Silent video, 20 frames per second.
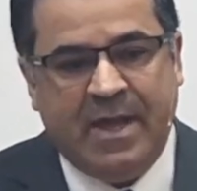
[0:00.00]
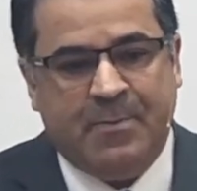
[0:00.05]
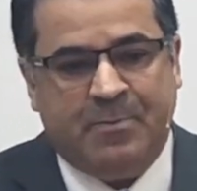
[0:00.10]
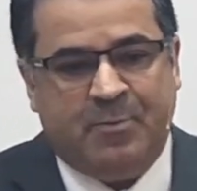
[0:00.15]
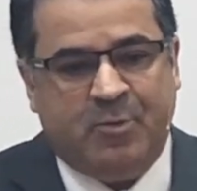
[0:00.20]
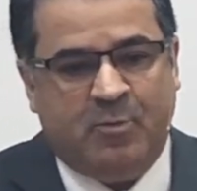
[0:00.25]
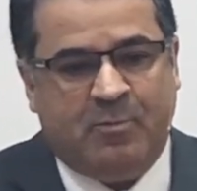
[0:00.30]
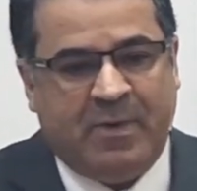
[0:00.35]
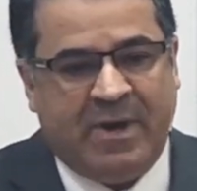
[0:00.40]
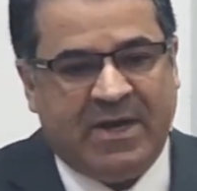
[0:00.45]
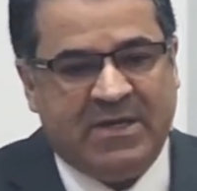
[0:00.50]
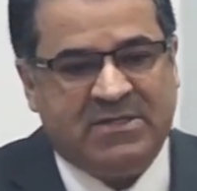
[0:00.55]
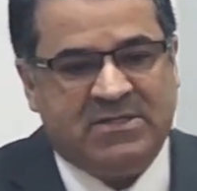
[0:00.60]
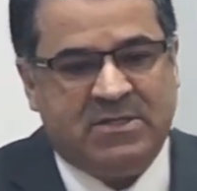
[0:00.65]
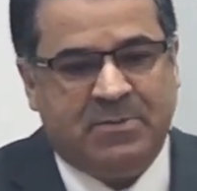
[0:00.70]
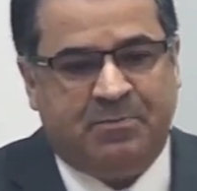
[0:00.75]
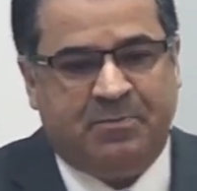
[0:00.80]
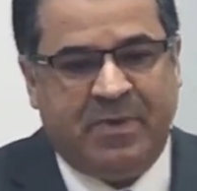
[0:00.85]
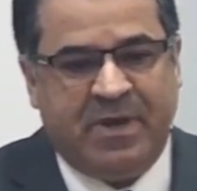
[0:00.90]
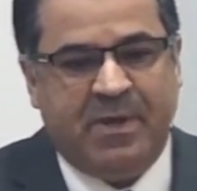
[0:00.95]
because there is
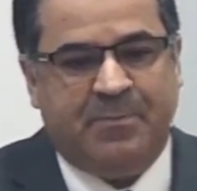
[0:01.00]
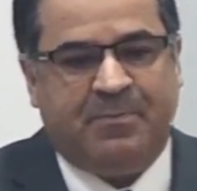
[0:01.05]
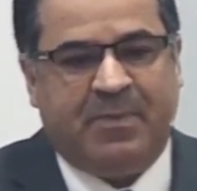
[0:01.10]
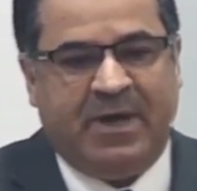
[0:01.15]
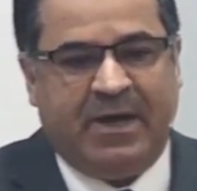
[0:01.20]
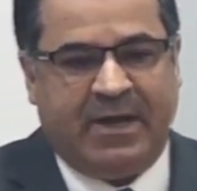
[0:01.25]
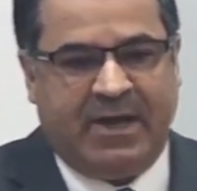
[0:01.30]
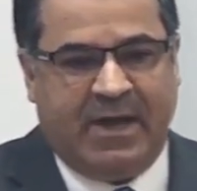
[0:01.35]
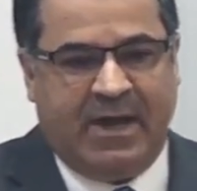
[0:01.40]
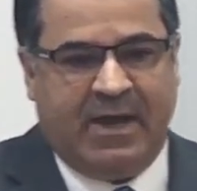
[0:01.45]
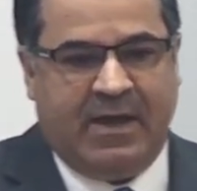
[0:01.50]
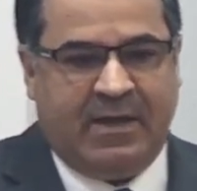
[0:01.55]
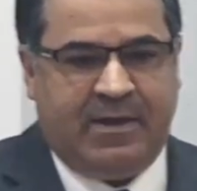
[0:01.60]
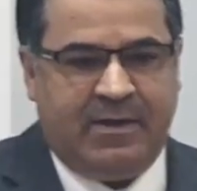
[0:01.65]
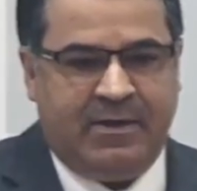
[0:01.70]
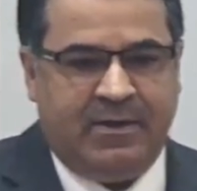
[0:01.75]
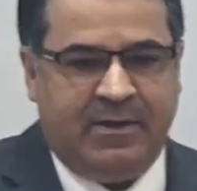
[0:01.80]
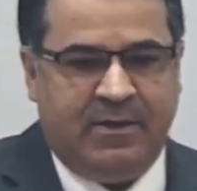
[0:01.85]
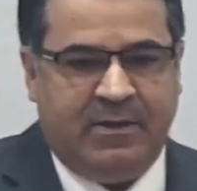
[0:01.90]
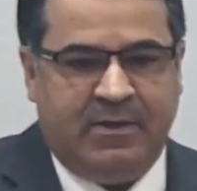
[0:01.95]
no time
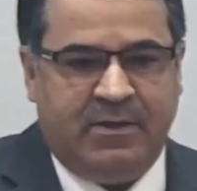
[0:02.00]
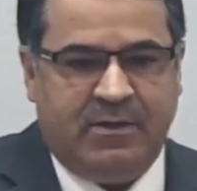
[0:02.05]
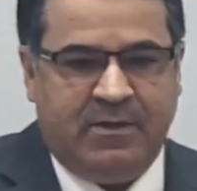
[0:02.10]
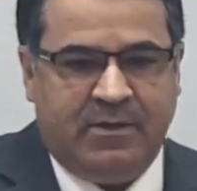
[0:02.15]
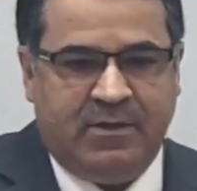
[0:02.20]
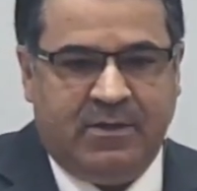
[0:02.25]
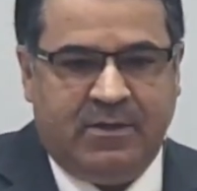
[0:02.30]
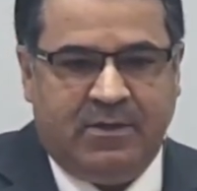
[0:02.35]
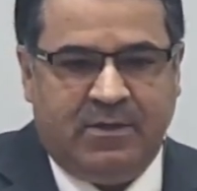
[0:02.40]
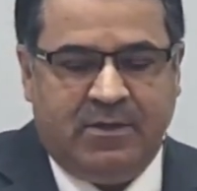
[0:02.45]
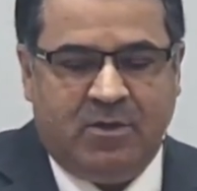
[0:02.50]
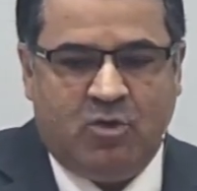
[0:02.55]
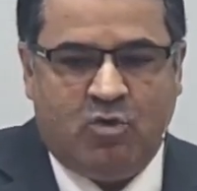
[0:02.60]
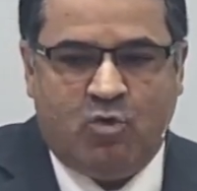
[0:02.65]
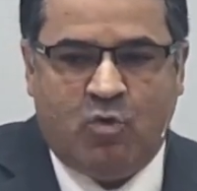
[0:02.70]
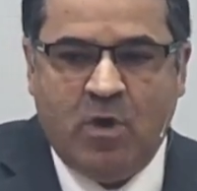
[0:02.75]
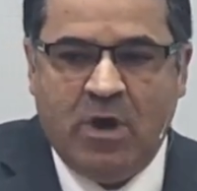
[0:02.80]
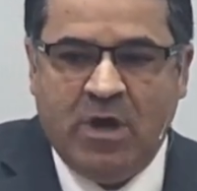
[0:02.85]
to get ready